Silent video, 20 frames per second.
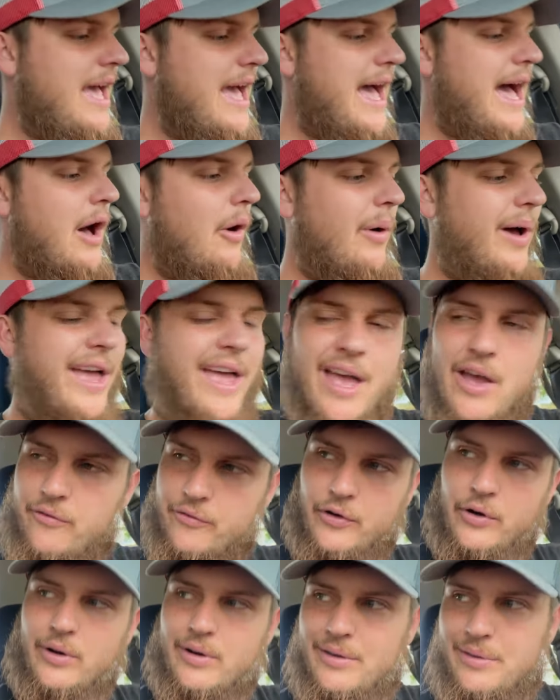
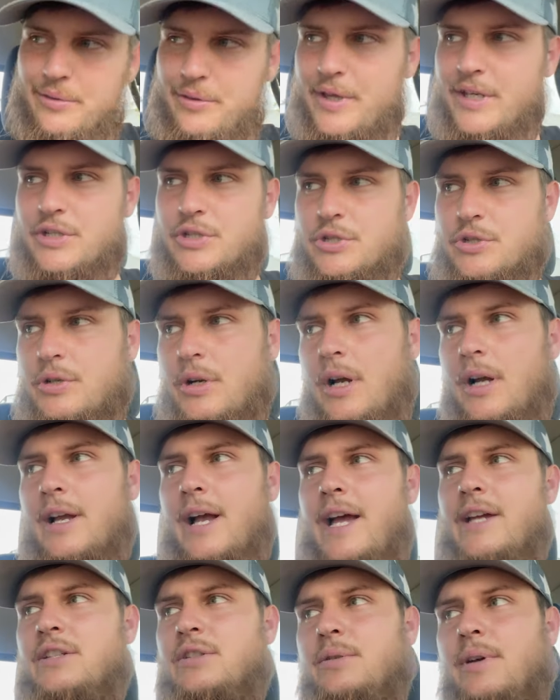However, this truck,
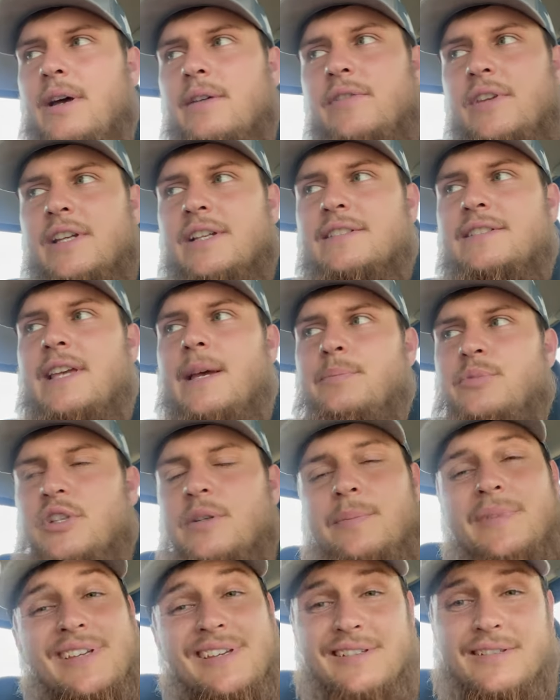I do have the
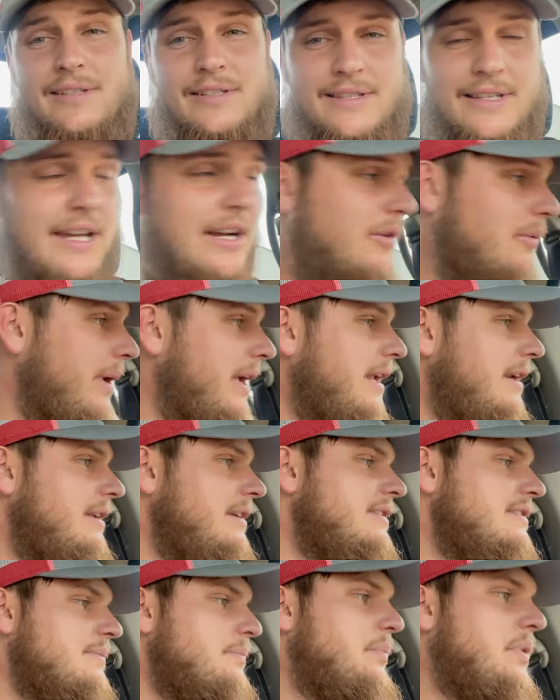exception because it's got a
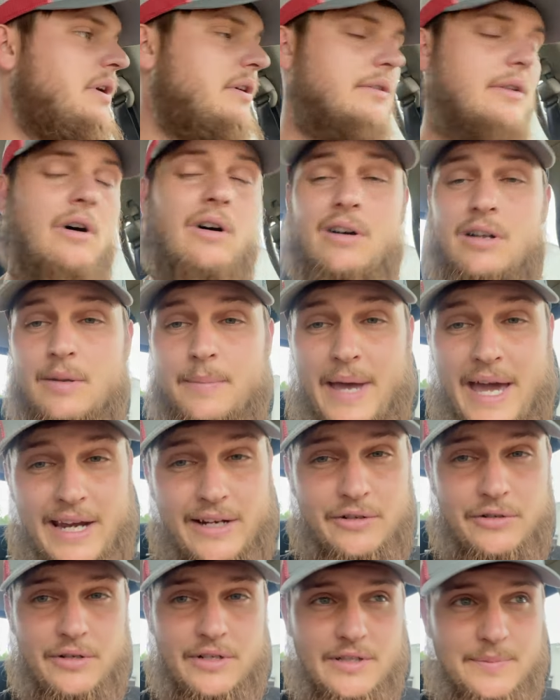Randy's built
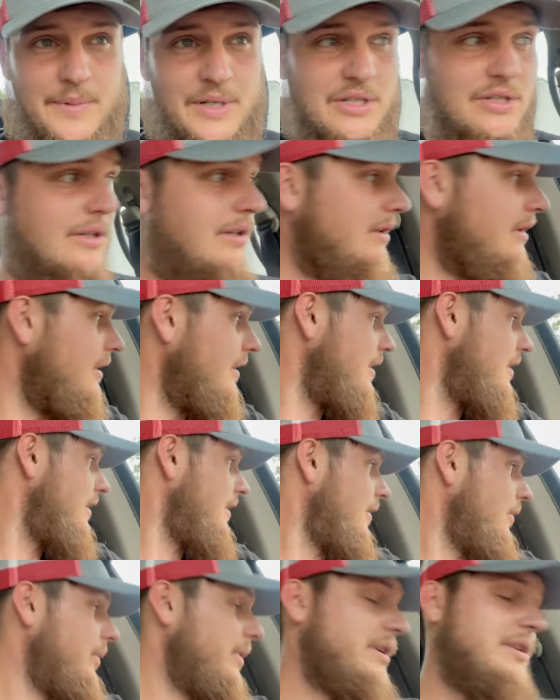automatic transmission,
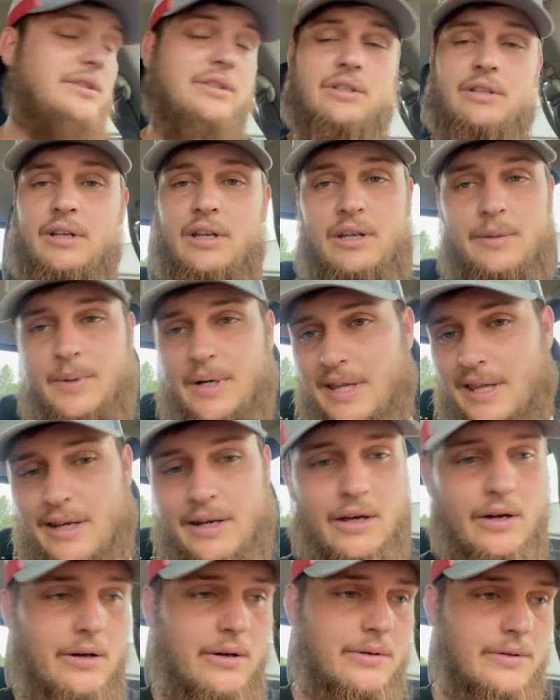which anybody that
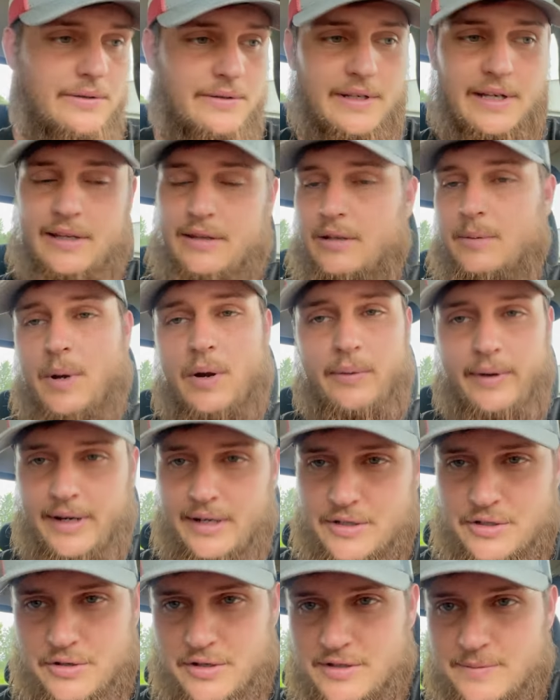knows anything about
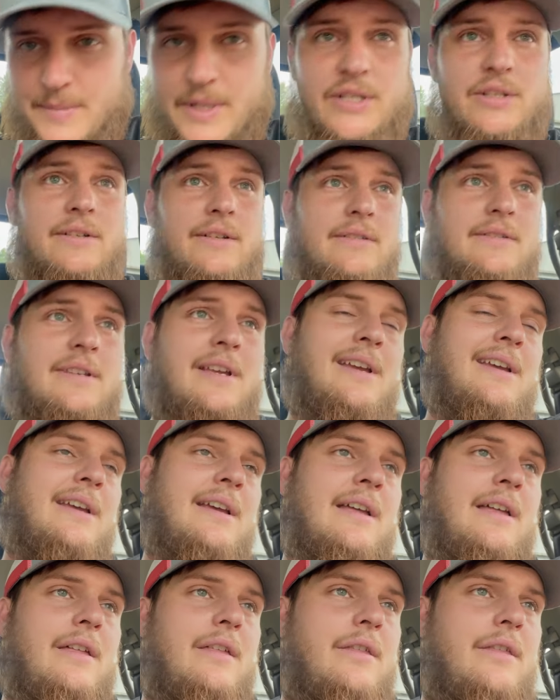Randy's transmissions,
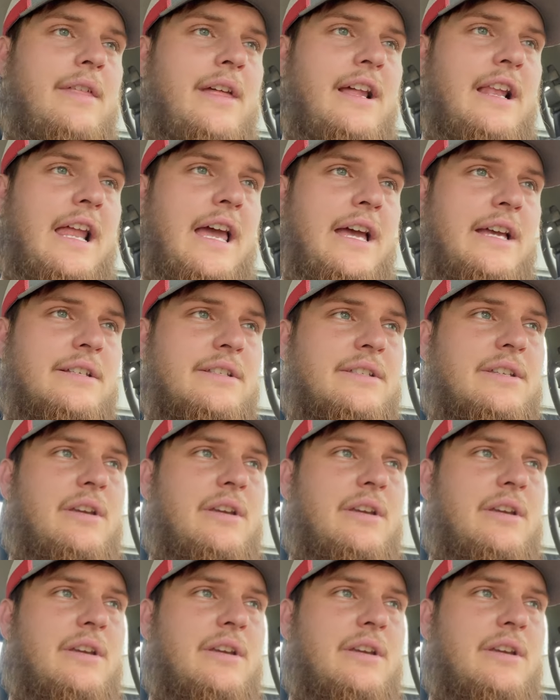they last